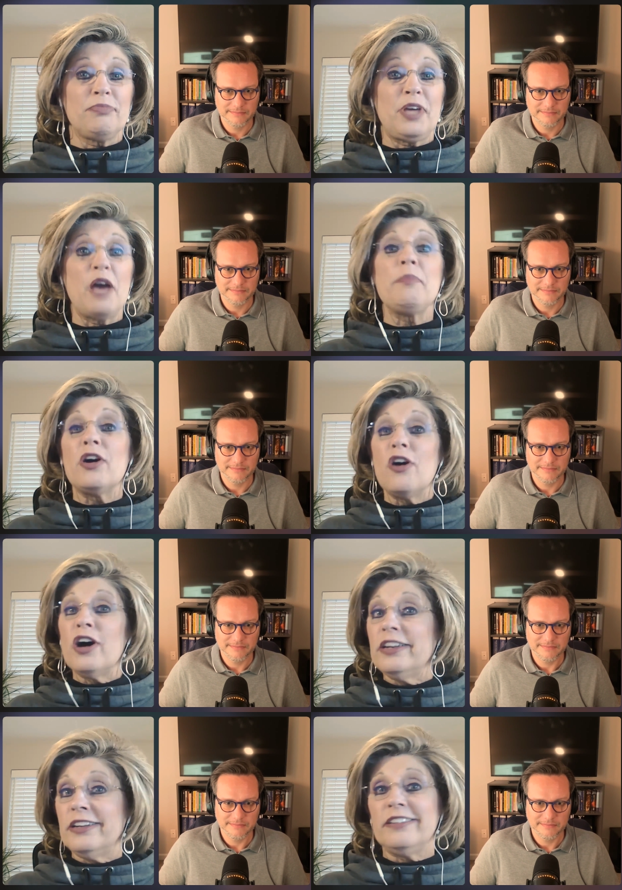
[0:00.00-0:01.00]
Speaker 1: coming
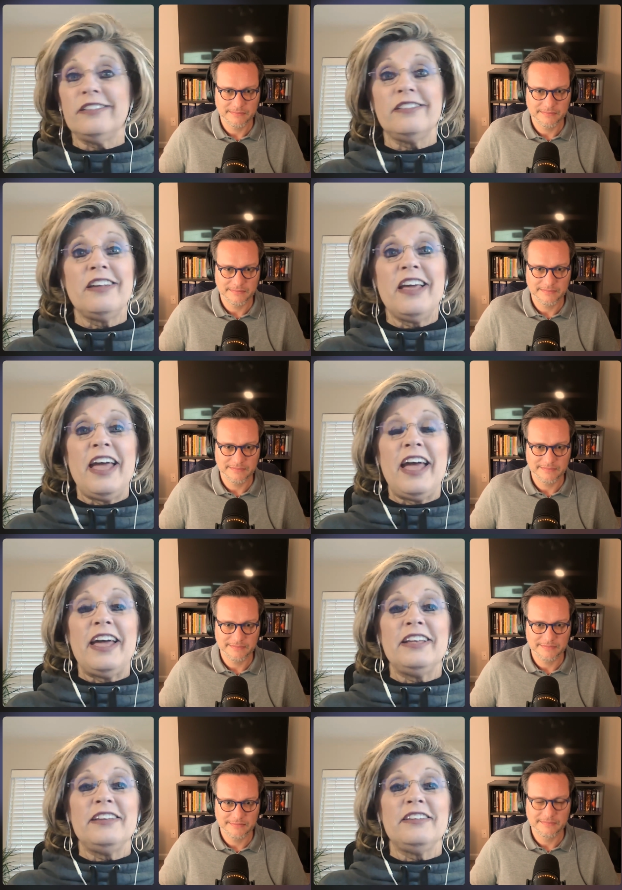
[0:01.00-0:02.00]
on and
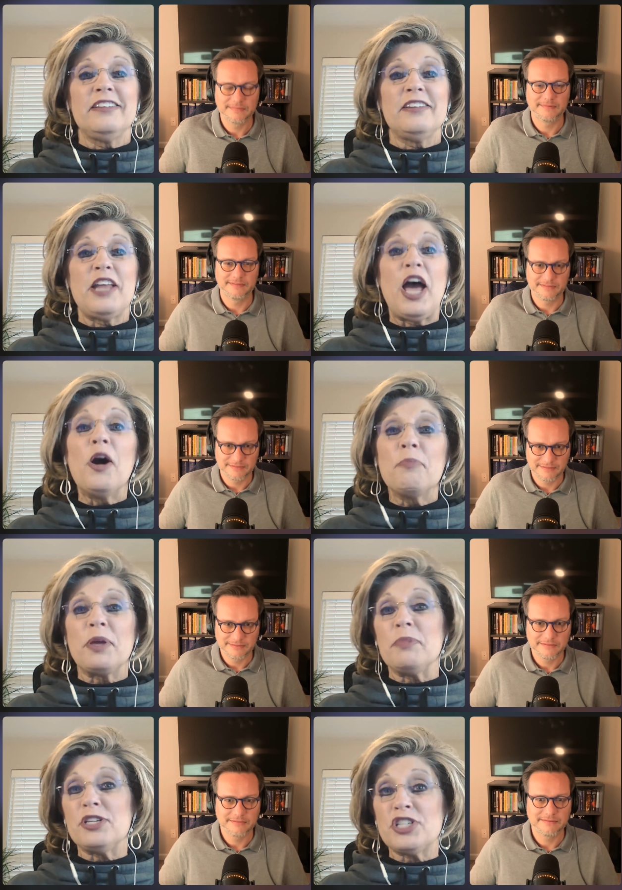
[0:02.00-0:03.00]
and
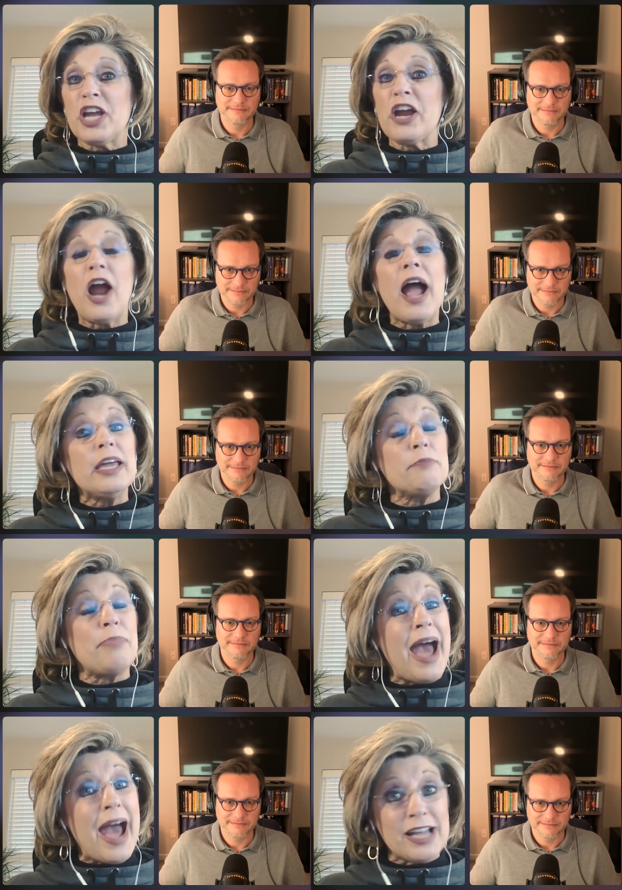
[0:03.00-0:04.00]
helping me share. I get
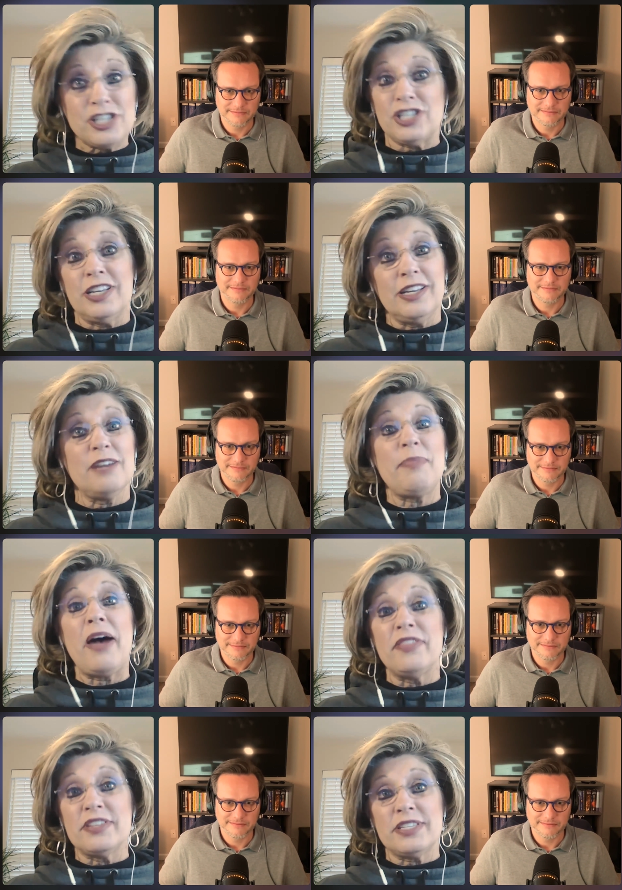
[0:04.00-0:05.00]
passionate
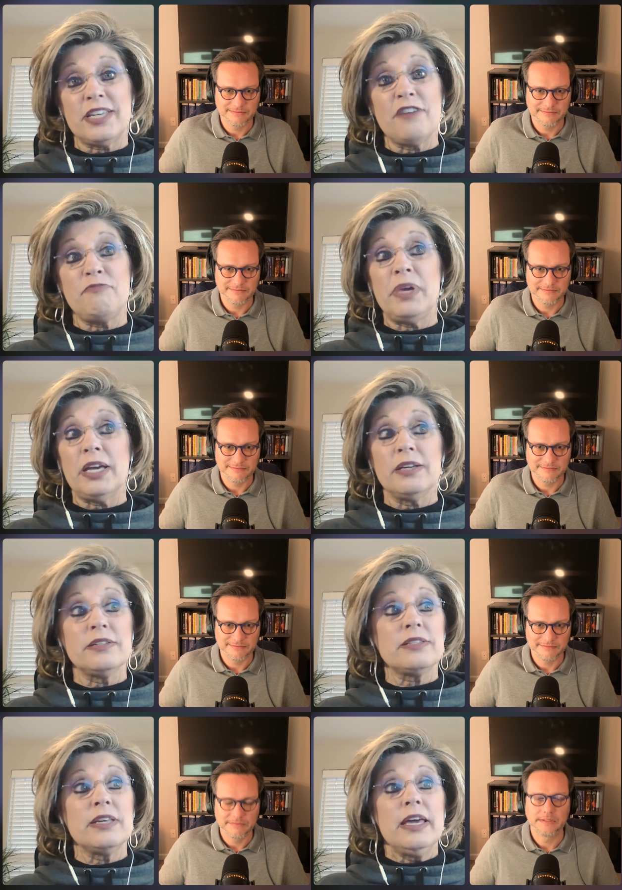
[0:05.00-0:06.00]
about this stuff
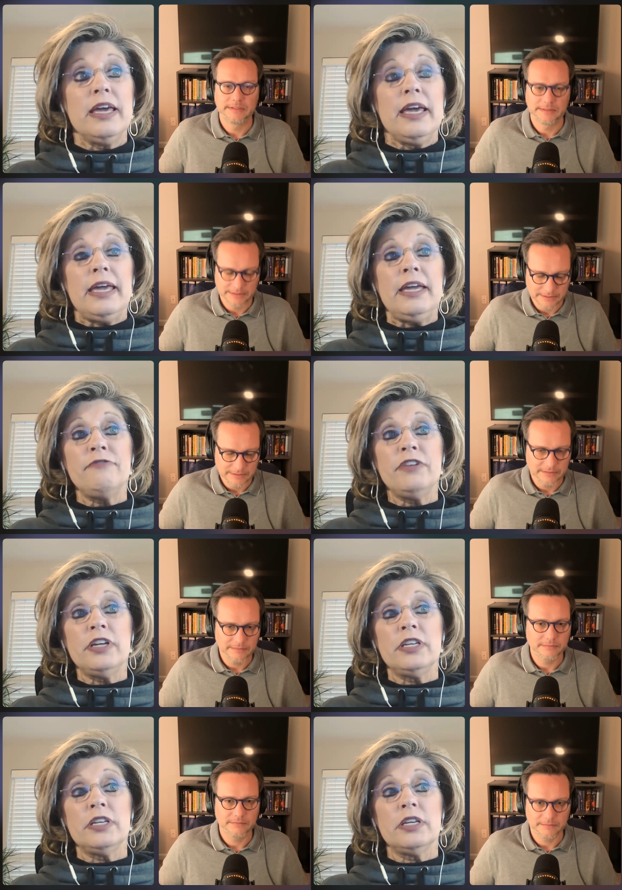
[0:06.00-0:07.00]
because
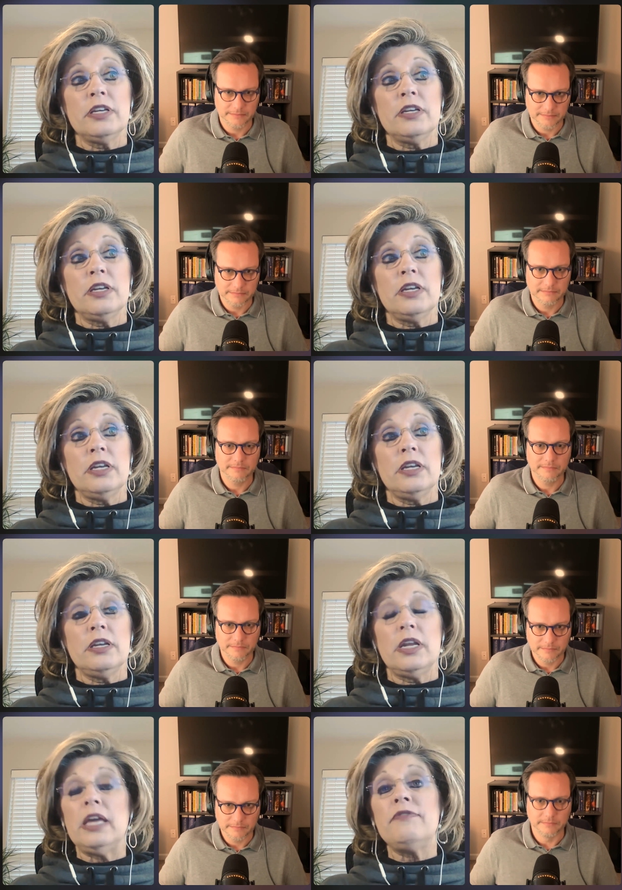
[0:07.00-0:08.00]
even
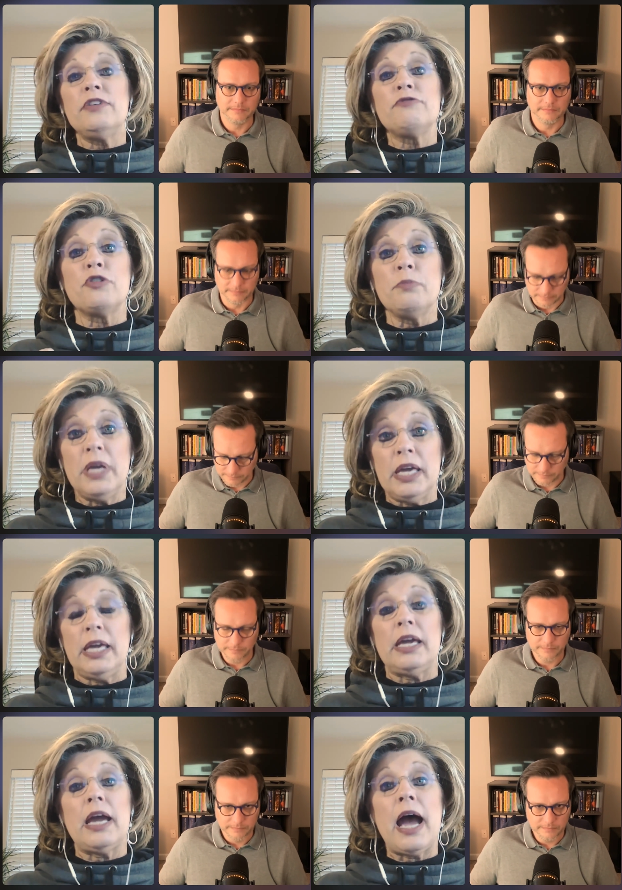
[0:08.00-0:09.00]
even for
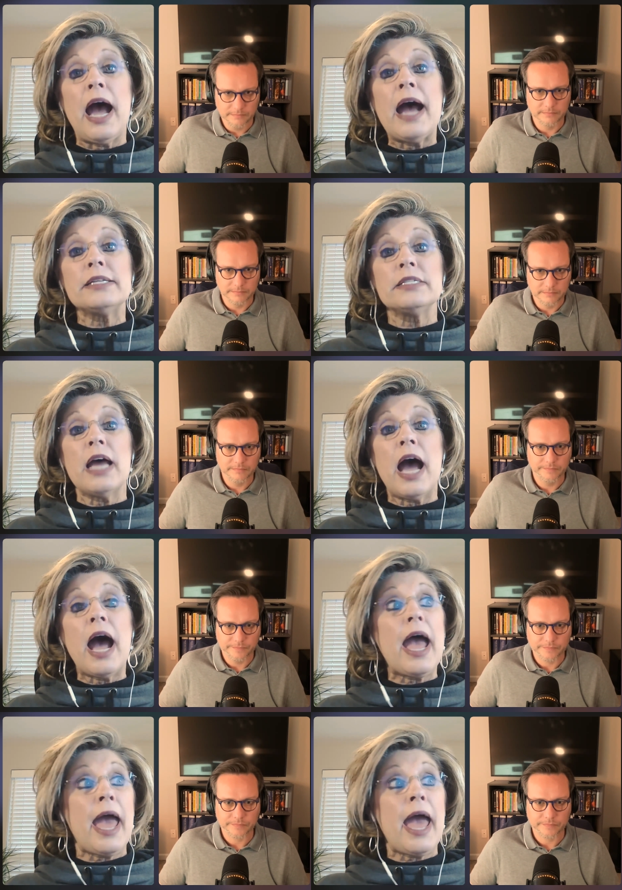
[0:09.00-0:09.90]
me, I I